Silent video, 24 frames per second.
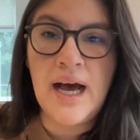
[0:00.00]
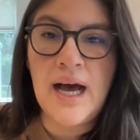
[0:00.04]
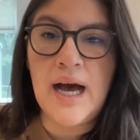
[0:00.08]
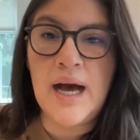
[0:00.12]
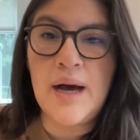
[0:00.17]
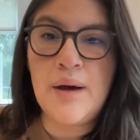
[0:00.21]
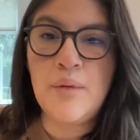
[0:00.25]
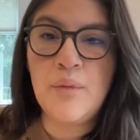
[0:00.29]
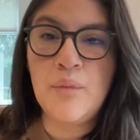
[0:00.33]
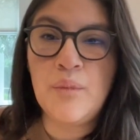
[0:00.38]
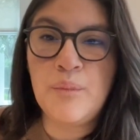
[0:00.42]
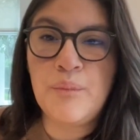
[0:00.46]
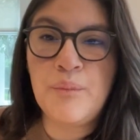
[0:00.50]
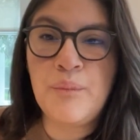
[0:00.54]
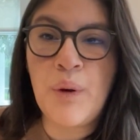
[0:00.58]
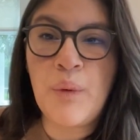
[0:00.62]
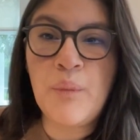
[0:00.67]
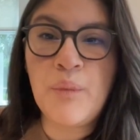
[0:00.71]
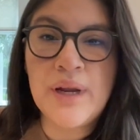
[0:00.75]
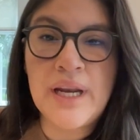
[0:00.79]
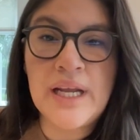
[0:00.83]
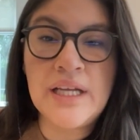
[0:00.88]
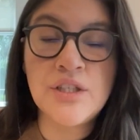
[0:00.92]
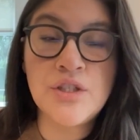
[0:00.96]

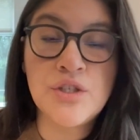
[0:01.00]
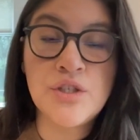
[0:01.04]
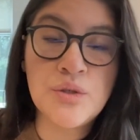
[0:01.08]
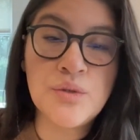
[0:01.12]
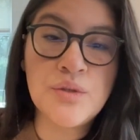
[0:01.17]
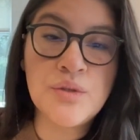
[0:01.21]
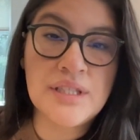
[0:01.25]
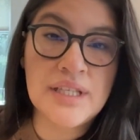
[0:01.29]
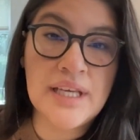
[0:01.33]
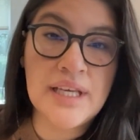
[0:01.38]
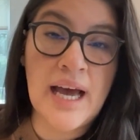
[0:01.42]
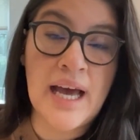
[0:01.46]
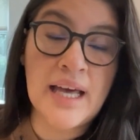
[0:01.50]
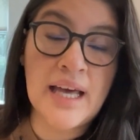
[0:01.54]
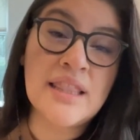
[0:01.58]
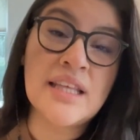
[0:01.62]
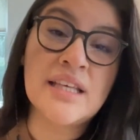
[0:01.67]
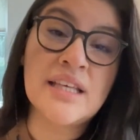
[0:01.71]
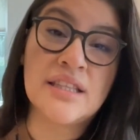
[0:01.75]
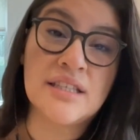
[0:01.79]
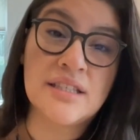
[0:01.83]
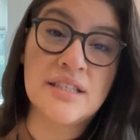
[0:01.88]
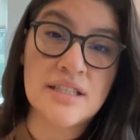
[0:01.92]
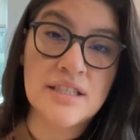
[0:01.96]
But what I do see, I
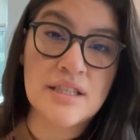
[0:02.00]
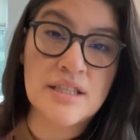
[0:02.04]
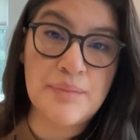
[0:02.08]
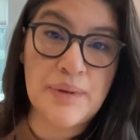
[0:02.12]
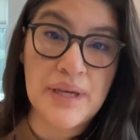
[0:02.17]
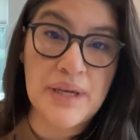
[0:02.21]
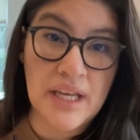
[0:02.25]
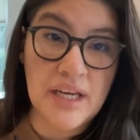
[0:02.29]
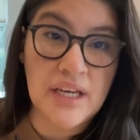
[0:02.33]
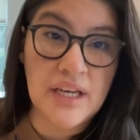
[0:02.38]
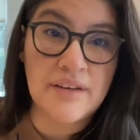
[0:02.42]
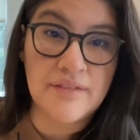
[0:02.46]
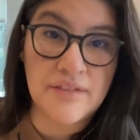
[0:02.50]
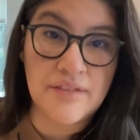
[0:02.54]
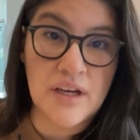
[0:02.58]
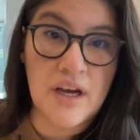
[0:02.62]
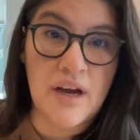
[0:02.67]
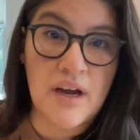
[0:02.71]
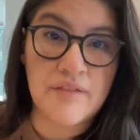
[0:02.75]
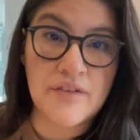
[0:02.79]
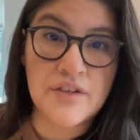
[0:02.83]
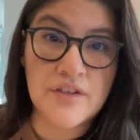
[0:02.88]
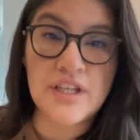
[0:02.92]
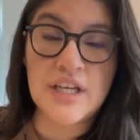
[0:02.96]
think this is the beginning of the
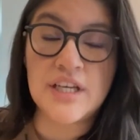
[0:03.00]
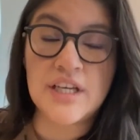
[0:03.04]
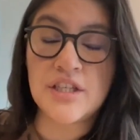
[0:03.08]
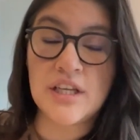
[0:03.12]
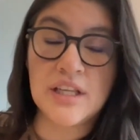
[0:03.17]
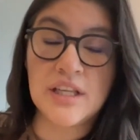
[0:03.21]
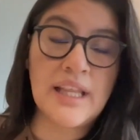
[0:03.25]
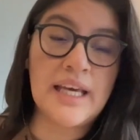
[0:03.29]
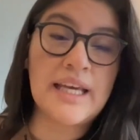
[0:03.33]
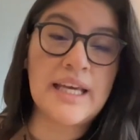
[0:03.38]
conversation.